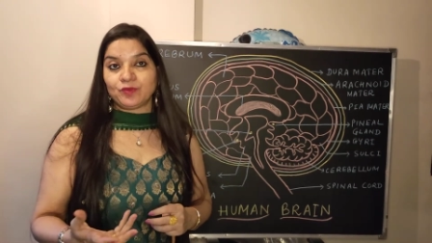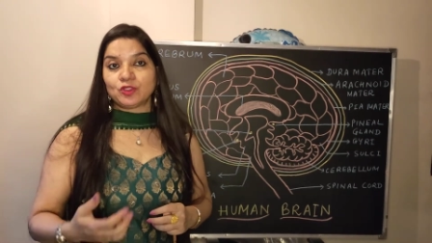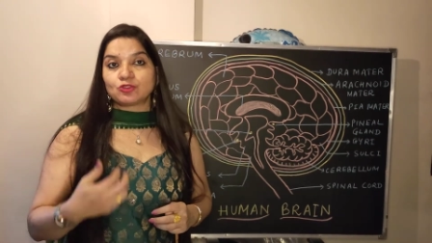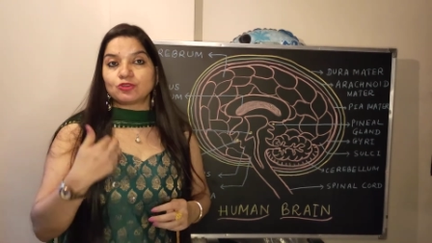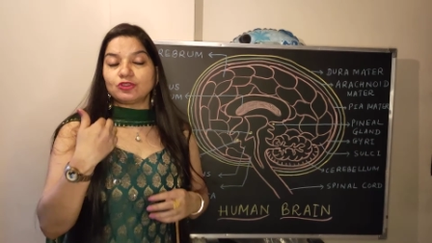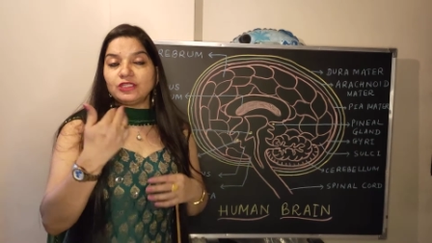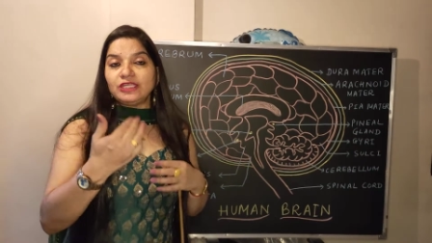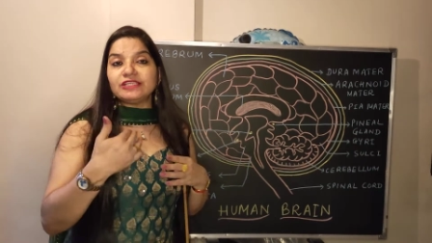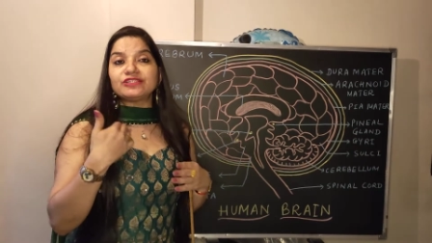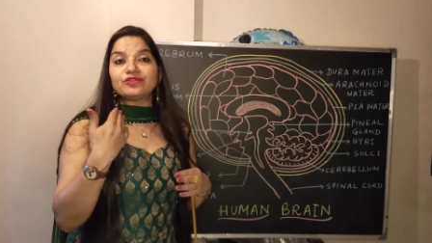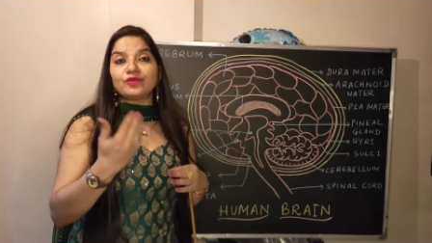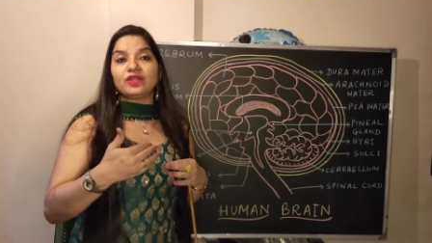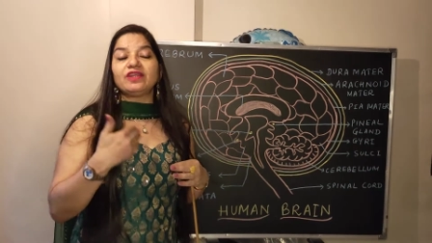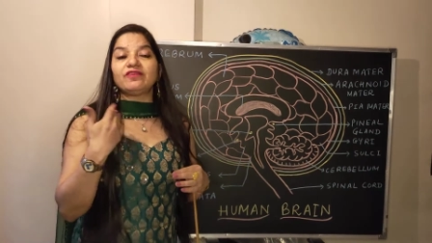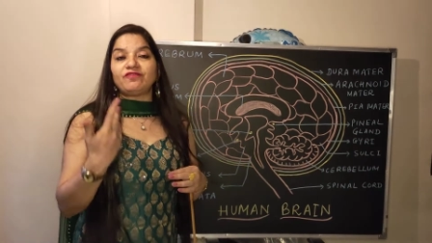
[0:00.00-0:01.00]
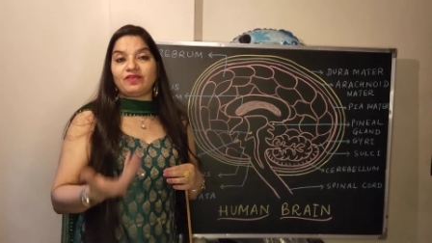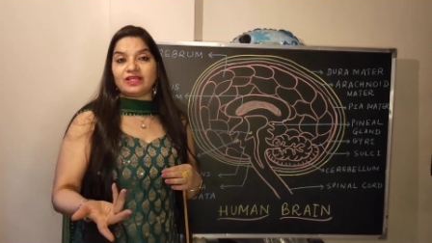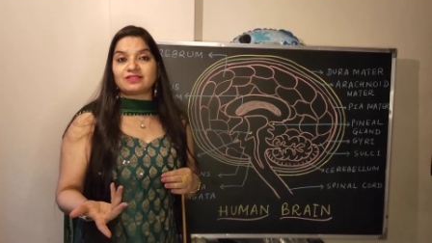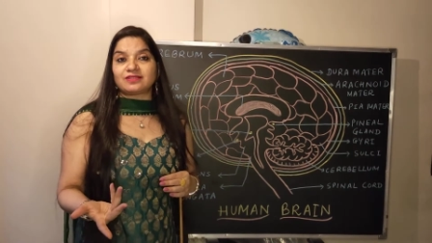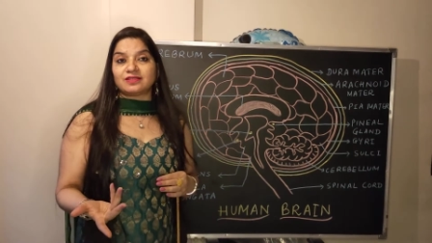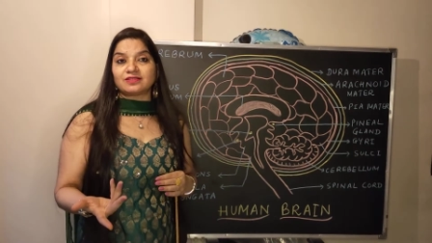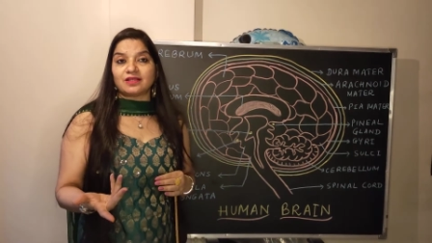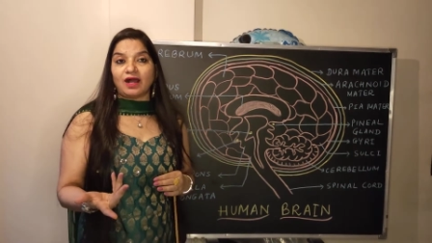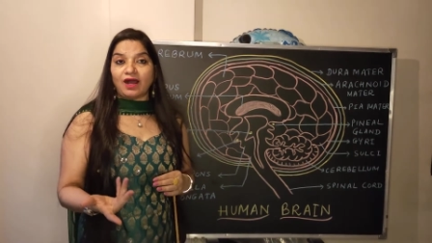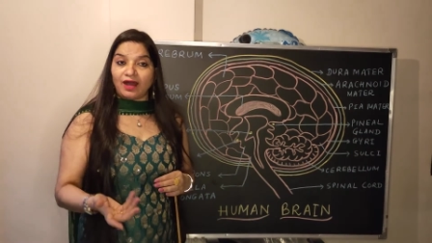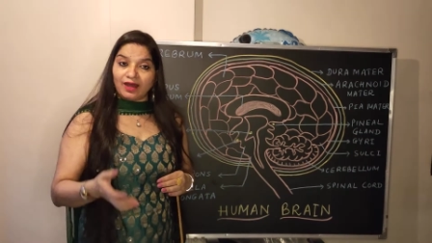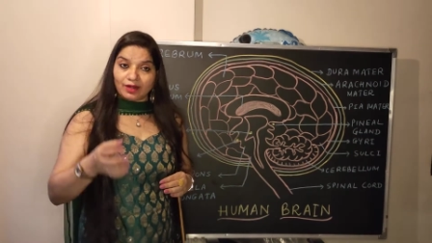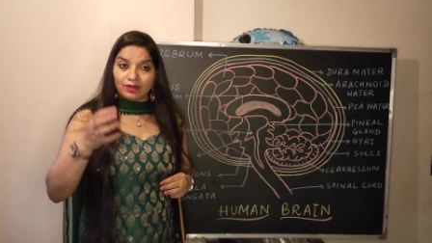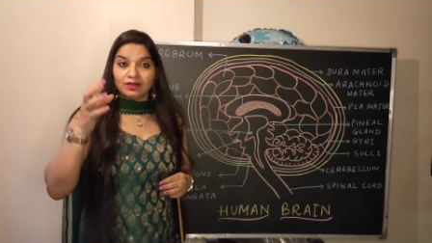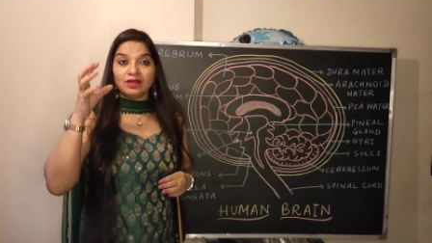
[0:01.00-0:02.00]
So these three reflexes
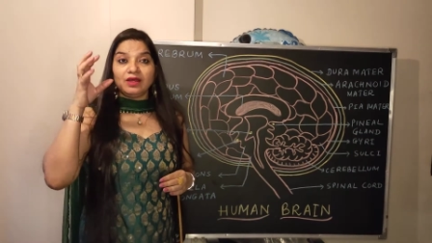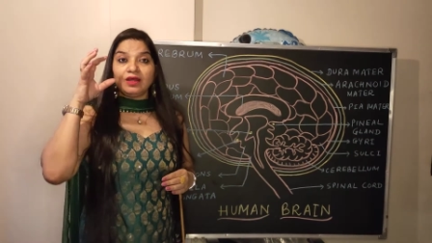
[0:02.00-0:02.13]
are